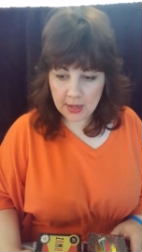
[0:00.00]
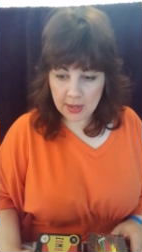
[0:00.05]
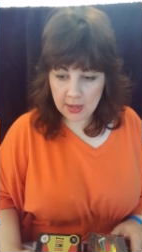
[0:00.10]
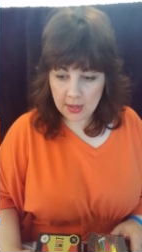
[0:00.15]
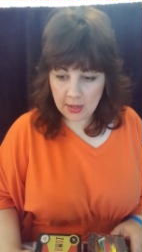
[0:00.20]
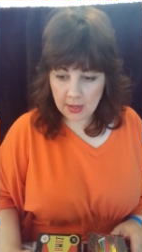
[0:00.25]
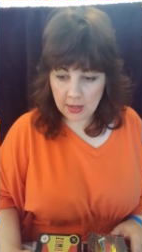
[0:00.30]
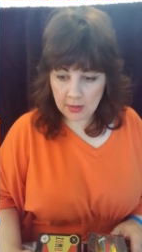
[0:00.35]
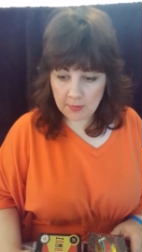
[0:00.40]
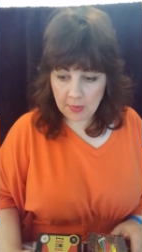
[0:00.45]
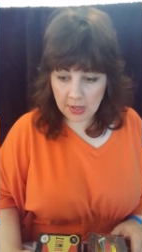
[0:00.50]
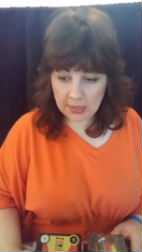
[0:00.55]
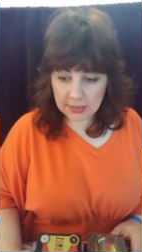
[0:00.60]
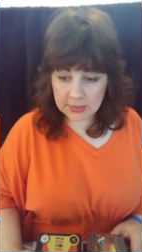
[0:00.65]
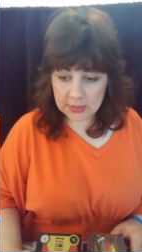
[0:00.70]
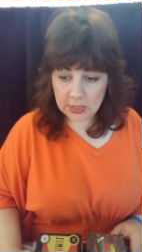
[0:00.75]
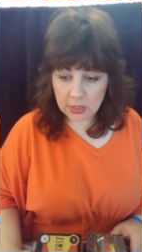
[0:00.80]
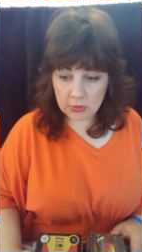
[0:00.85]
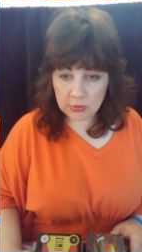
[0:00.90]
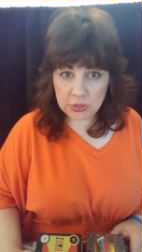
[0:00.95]
Um,
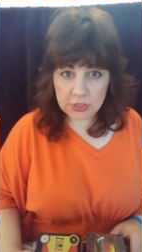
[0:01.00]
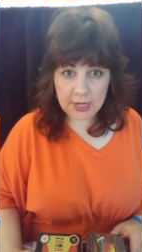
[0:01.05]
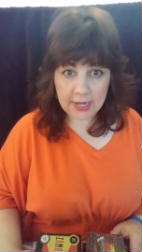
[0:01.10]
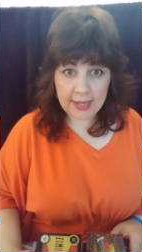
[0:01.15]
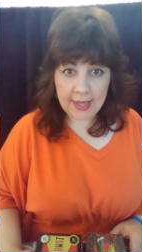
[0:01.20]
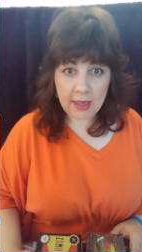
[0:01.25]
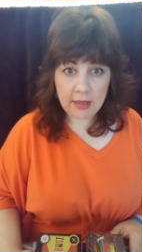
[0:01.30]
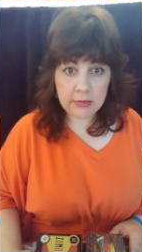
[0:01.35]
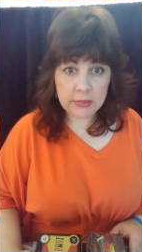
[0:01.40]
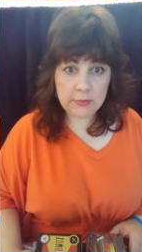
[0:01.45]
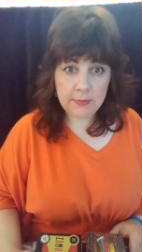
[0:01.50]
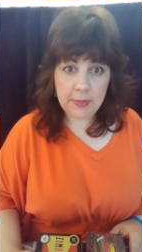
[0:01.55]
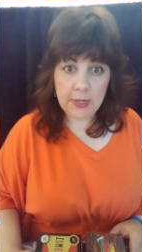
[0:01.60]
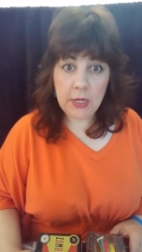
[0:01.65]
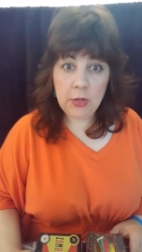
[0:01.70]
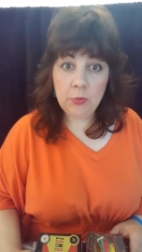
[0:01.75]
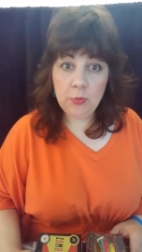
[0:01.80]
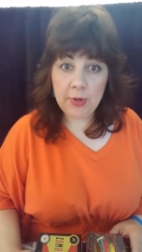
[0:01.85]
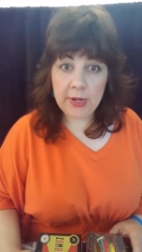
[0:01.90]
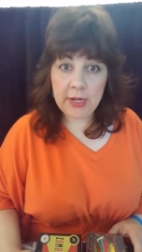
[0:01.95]
also, check out as
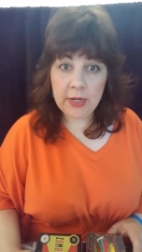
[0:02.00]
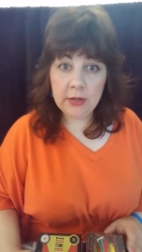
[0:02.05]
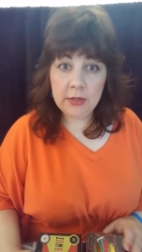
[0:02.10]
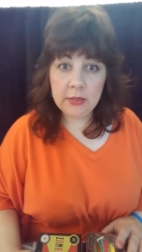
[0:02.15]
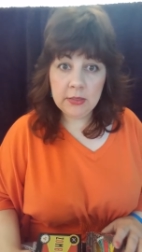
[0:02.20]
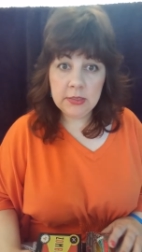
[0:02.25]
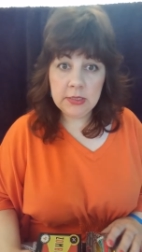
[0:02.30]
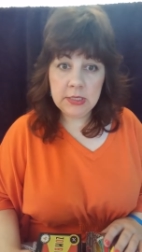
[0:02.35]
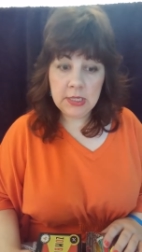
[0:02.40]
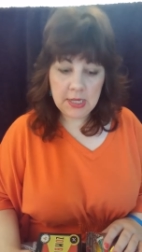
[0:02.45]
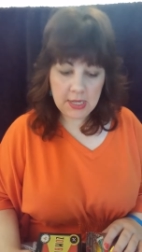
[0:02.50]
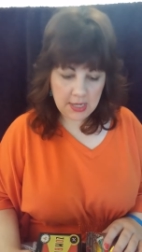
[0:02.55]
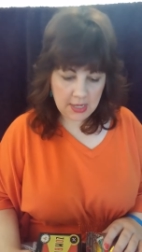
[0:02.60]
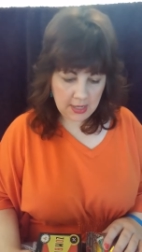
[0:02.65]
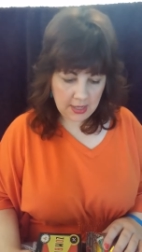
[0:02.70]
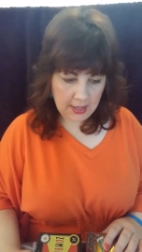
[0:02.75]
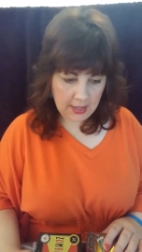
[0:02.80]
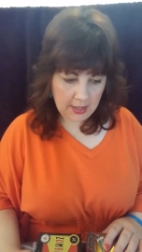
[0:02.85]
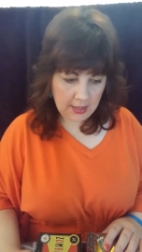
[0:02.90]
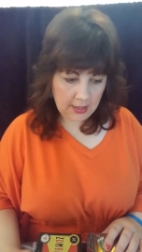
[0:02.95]
many readers
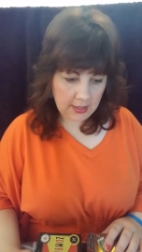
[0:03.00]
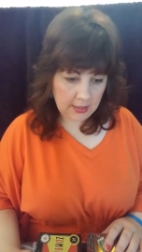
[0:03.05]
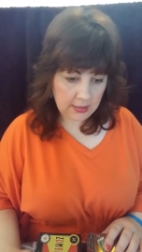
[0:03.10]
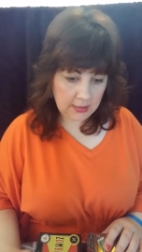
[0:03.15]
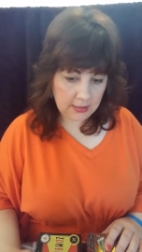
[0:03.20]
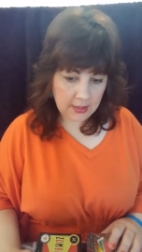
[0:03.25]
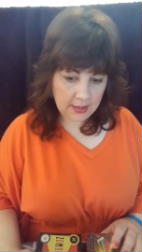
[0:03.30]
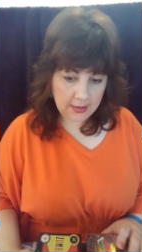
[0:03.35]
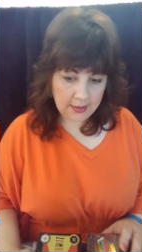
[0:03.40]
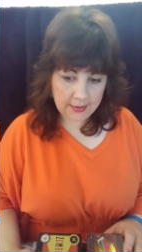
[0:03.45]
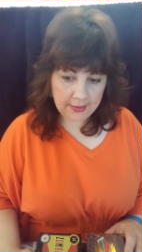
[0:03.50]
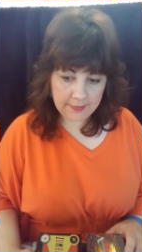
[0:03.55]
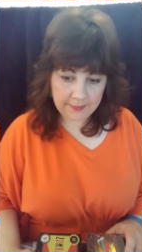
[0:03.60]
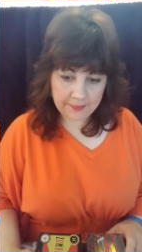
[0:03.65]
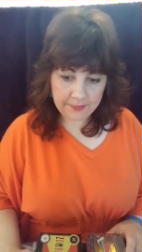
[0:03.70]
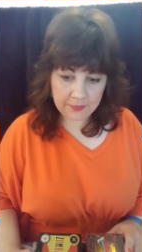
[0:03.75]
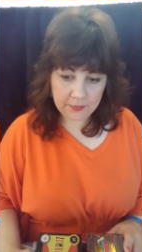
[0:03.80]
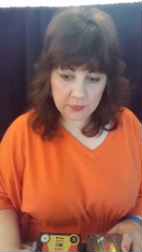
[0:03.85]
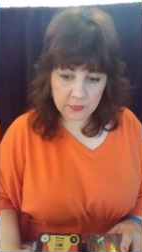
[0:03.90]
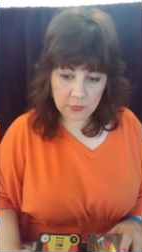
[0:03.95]
and
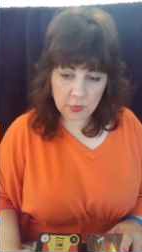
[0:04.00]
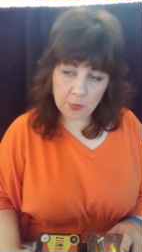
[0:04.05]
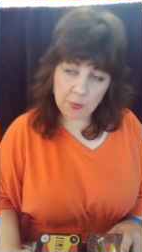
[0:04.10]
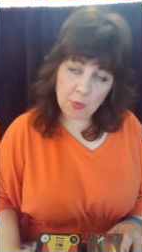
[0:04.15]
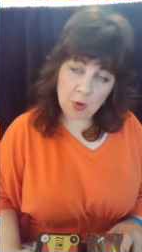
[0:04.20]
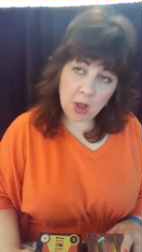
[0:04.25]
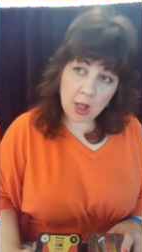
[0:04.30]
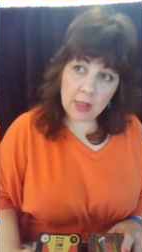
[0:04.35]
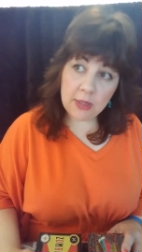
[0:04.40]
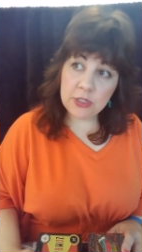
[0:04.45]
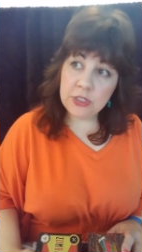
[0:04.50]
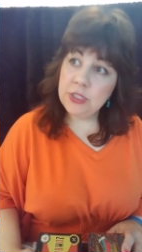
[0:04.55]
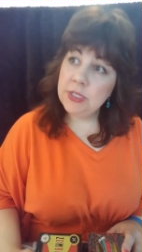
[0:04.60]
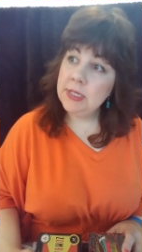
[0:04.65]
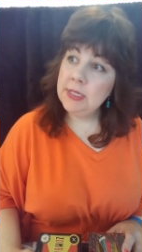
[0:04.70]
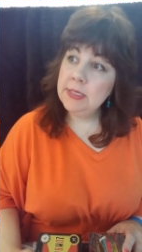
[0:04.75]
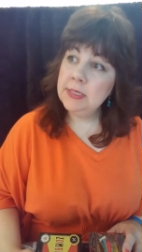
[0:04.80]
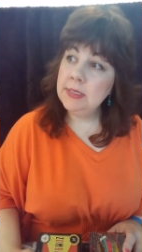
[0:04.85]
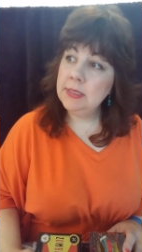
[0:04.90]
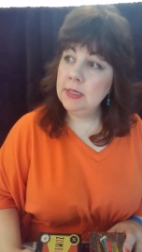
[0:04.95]
um,
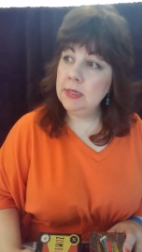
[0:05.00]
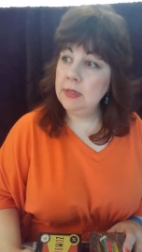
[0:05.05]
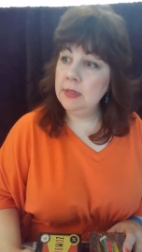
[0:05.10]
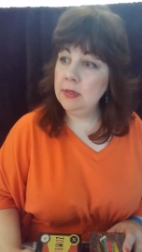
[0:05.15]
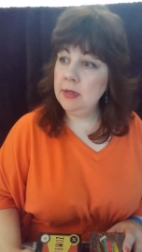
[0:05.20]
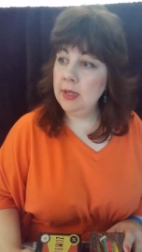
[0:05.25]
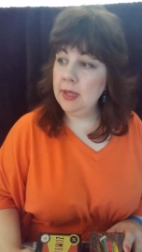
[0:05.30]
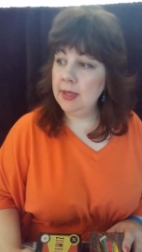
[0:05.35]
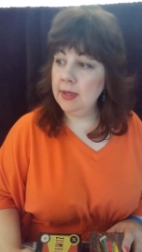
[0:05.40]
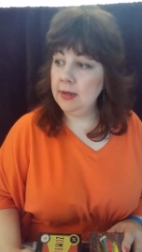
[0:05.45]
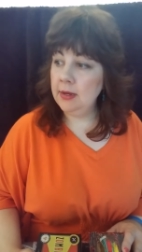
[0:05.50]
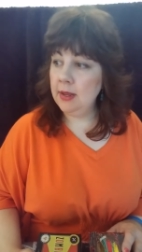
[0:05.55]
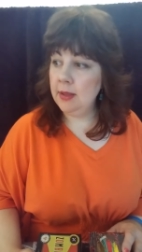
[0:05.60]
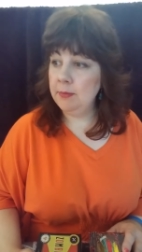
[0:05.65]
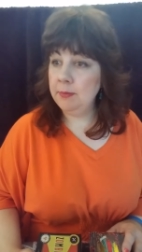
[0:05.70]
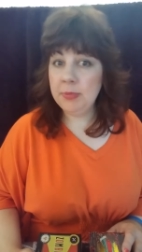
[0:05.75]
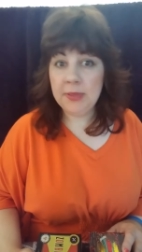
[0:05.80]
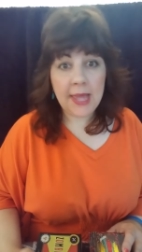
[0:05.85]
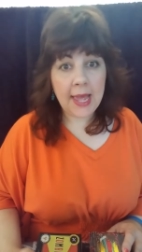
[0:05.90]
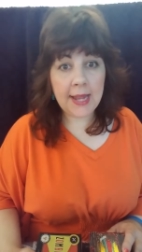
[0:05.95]
numerologists and, and,
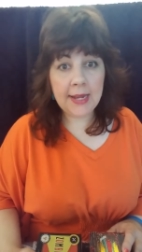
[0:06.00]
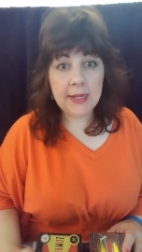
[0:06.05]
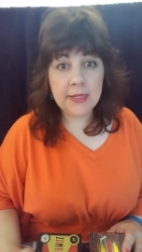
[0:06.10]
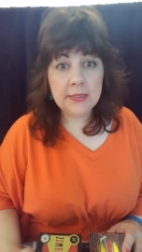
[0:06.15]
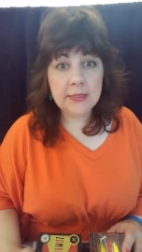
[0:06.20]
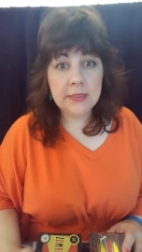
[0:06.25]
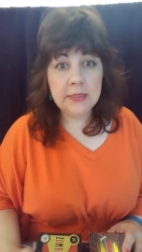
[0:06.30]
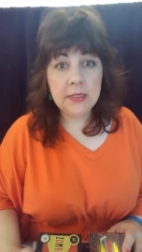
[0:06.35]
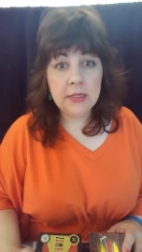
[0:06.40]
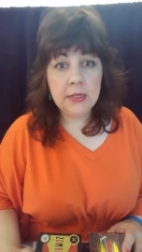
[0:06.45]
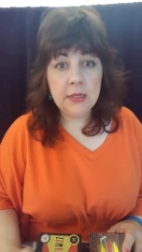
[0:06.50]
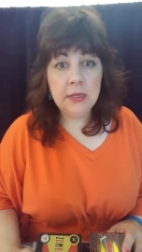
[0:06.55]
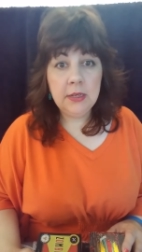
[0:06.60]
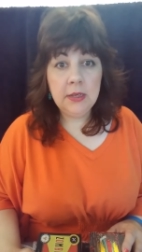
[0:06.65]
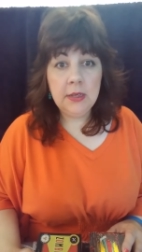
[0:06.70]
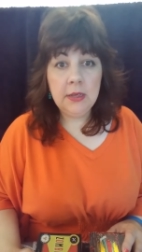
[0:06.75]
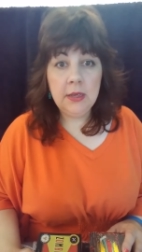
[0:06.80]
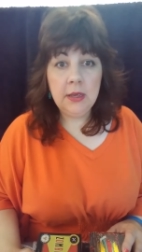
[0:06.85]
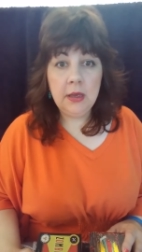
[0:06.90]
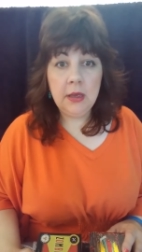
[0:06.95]
and planets
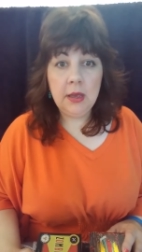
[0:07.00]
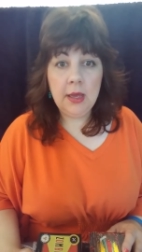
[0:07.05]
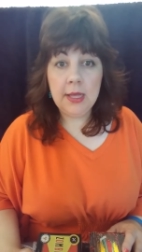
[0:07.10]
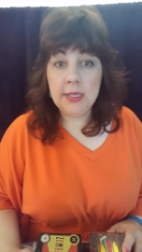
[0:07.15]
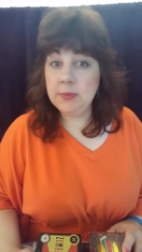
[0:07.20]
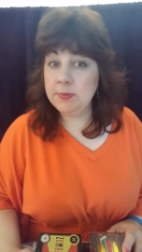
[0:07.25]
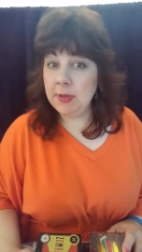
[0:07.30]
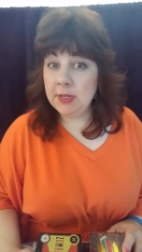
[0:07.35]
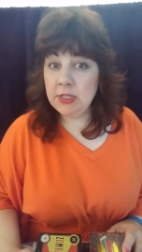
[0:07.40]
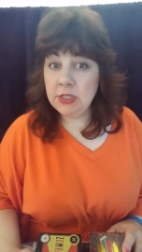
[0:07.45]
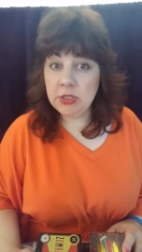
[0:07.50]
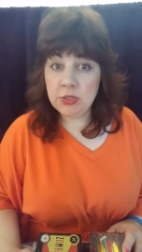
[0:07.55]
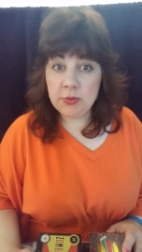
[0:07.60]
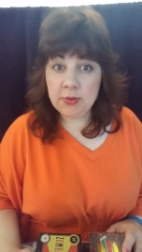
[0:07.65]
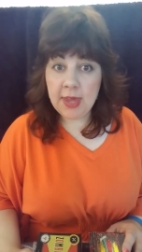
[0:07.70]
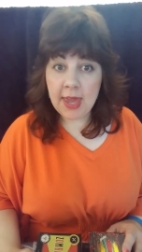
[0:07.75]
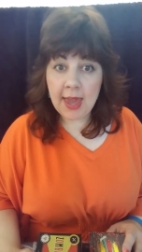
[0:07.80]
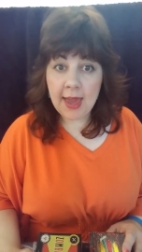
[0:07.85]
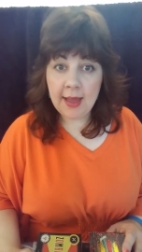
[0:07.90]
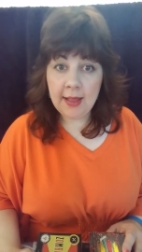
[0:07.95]
as much as you
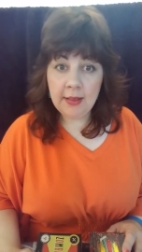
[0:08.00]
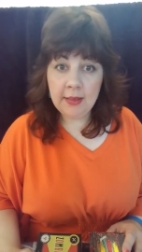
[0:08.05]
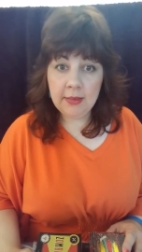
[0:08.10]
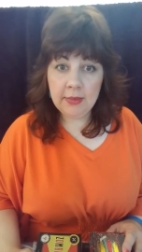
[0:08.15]
can.